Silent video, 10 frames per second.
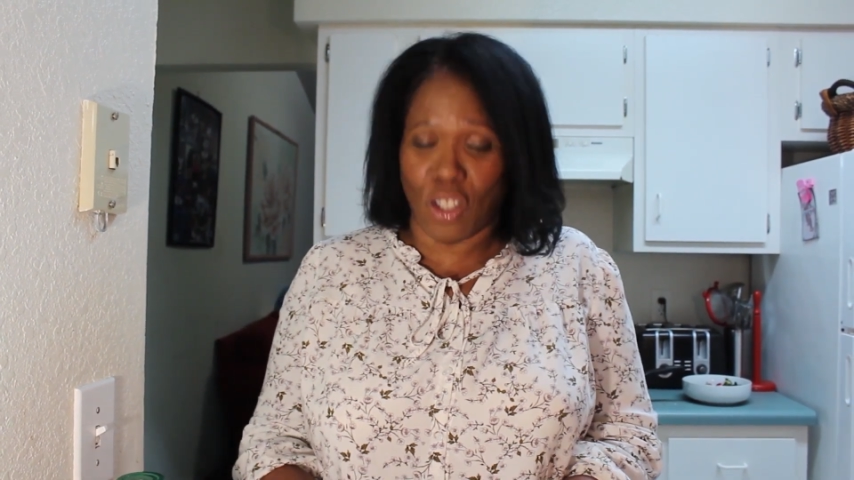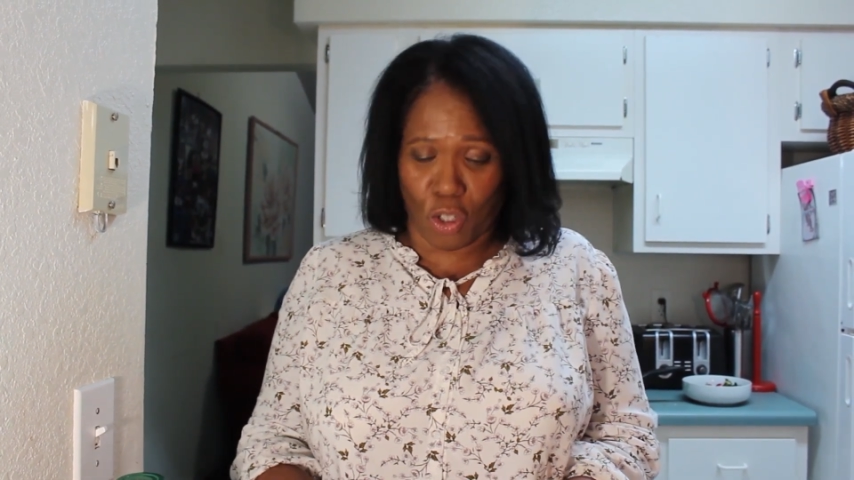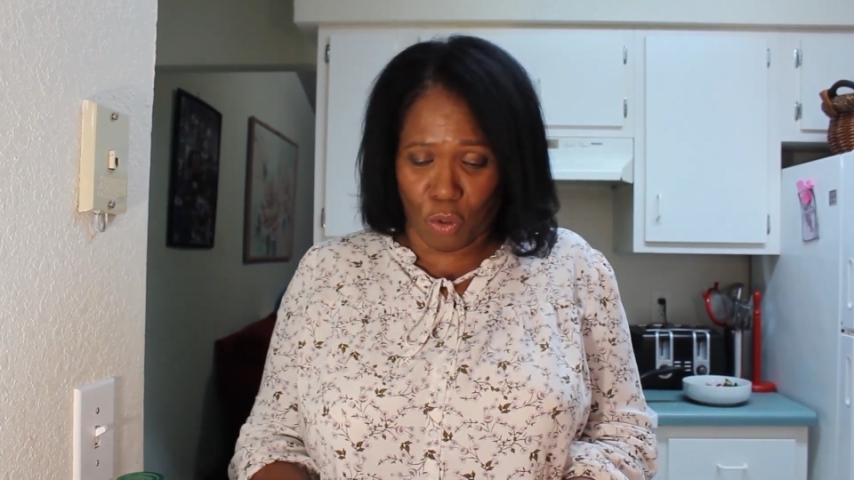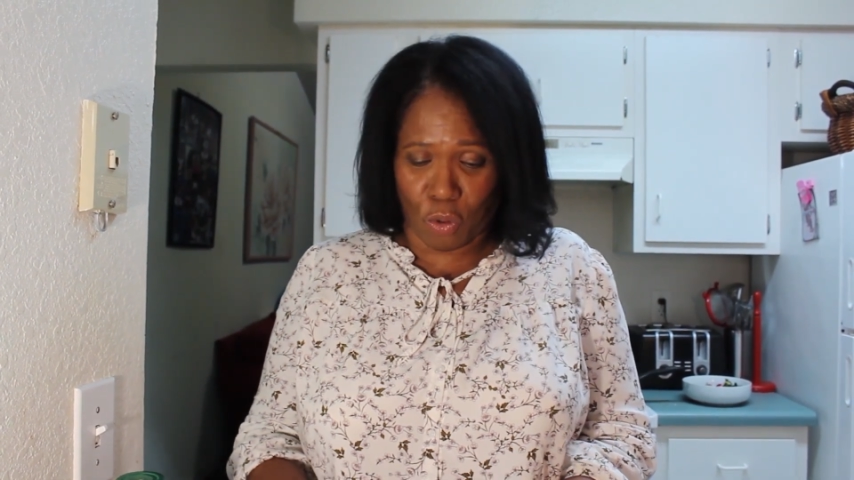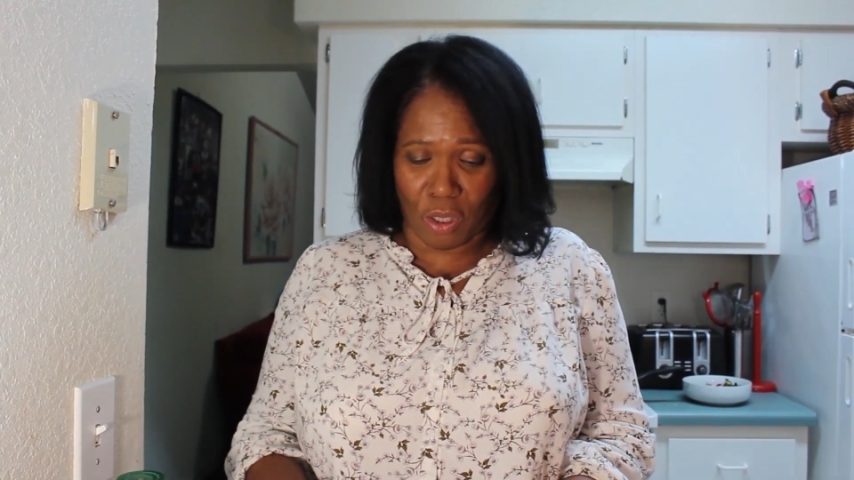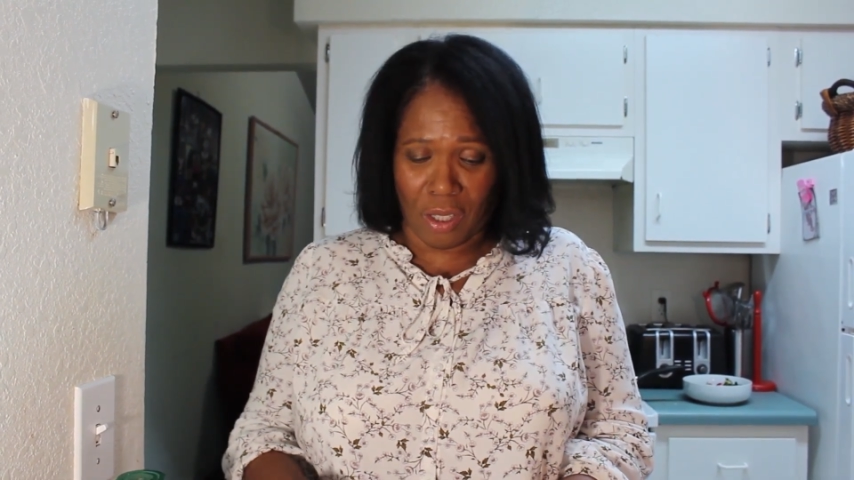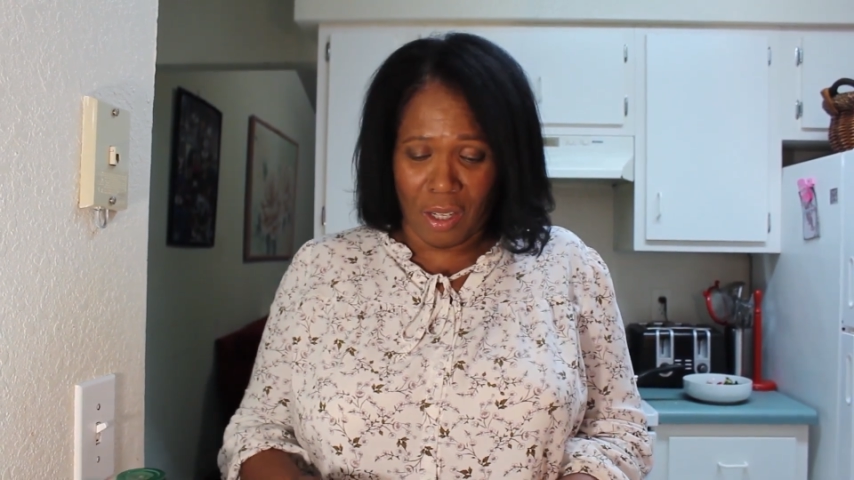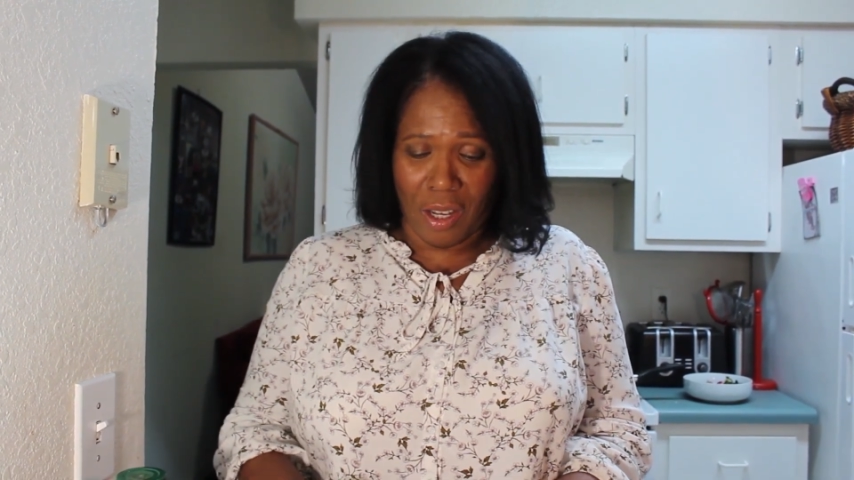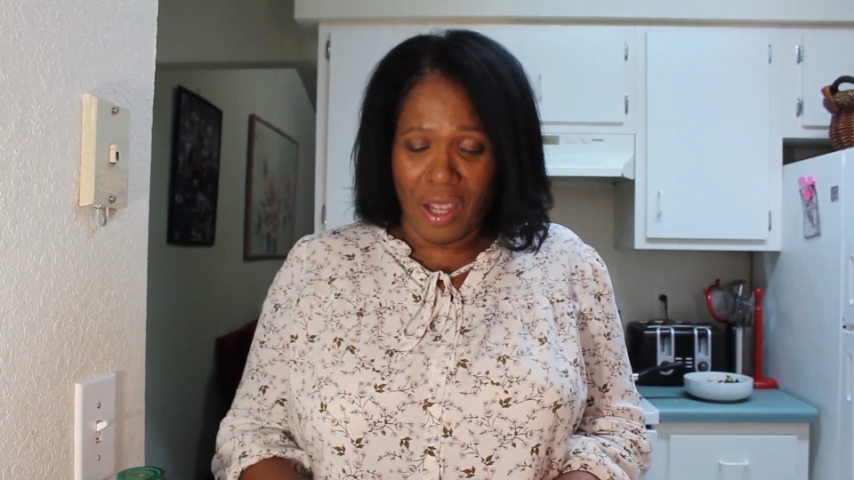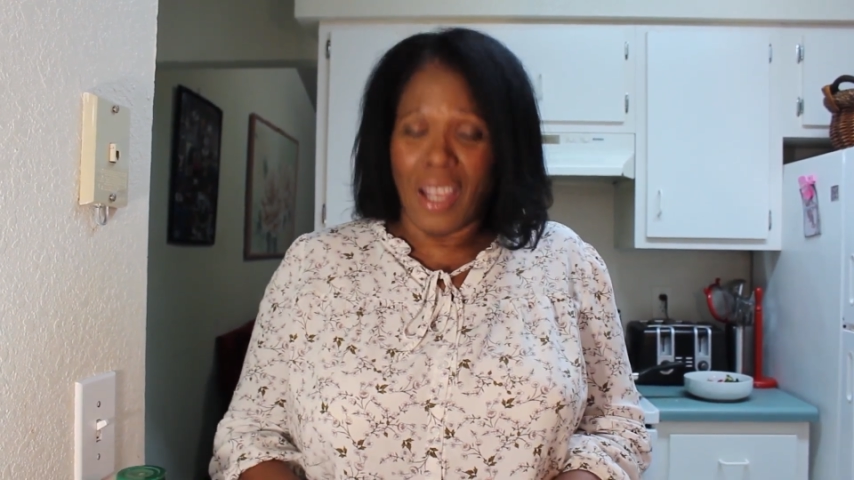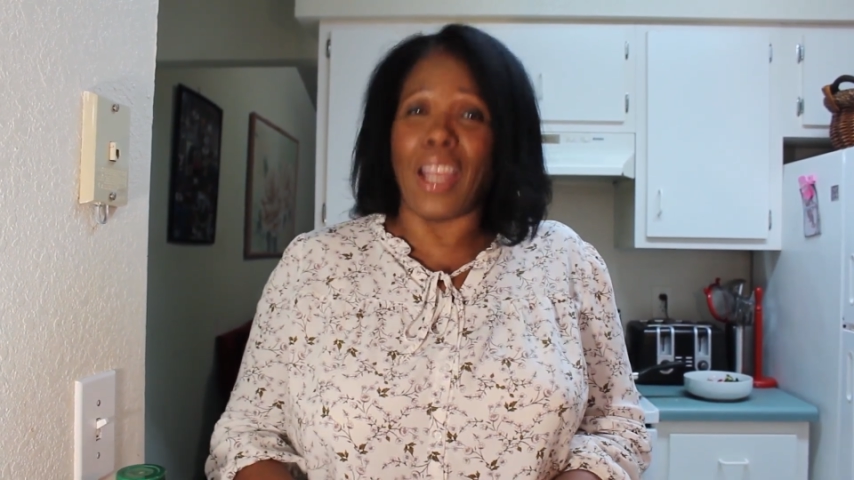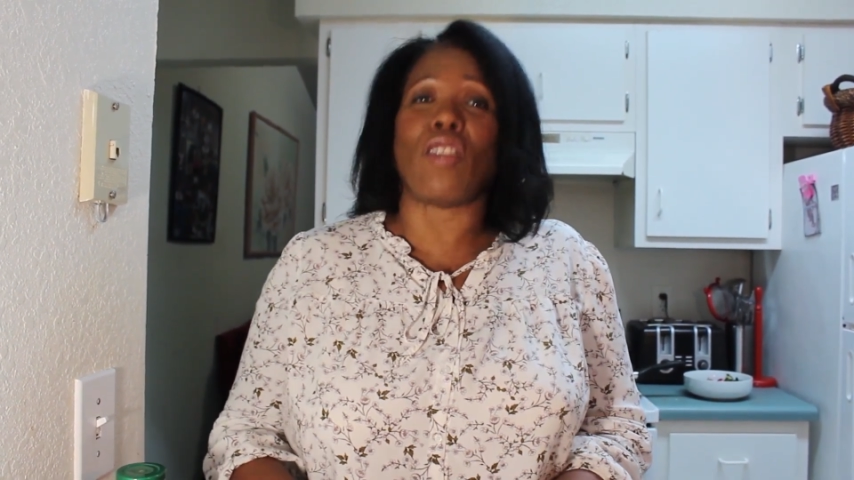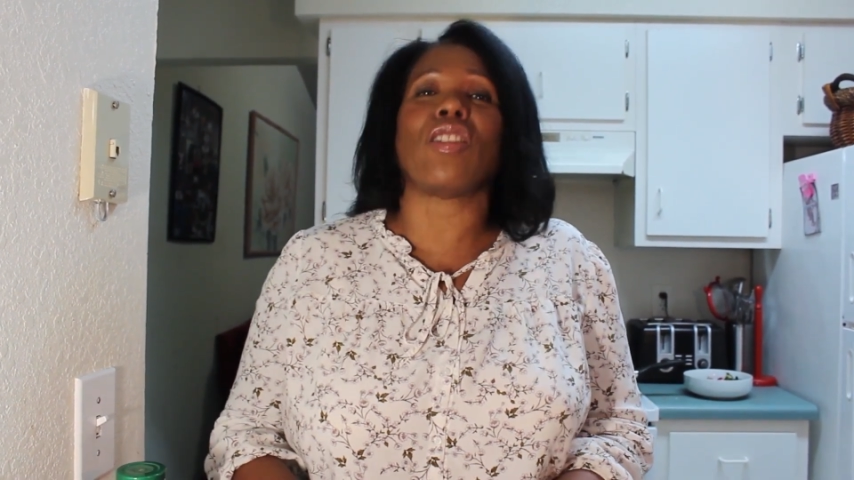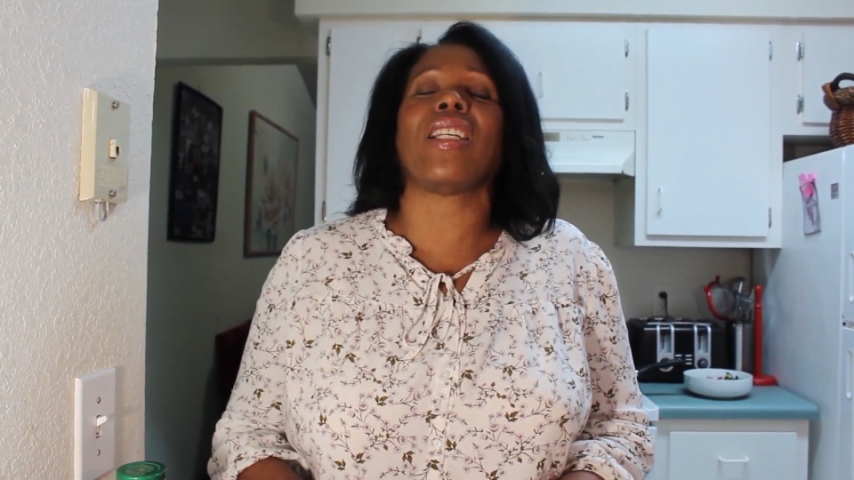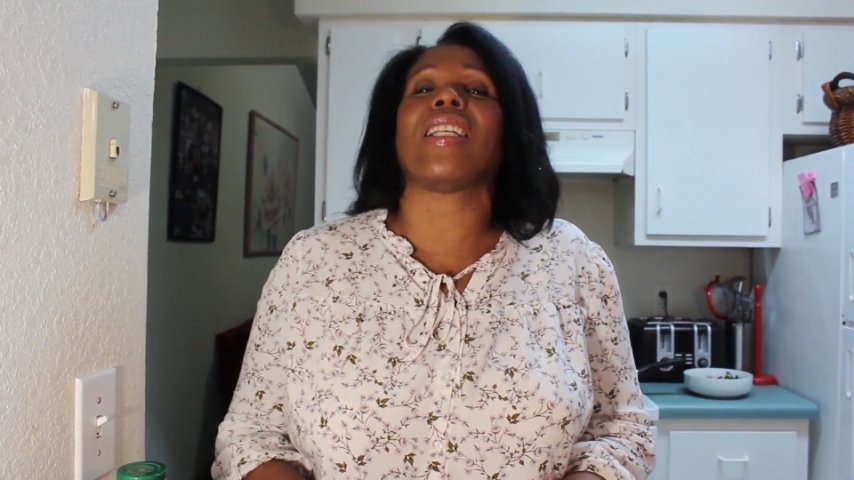juice in
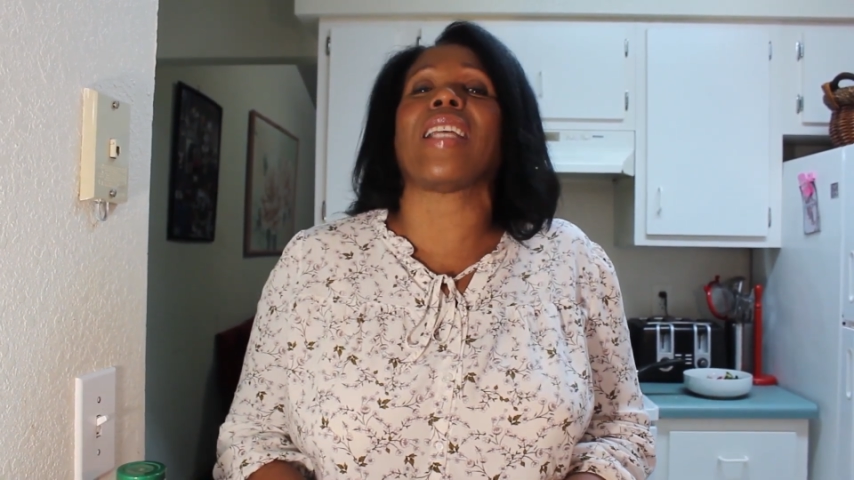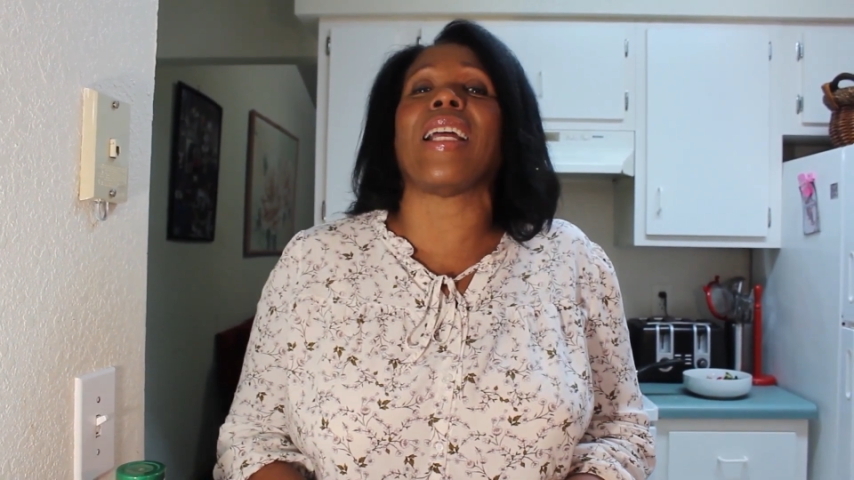those days.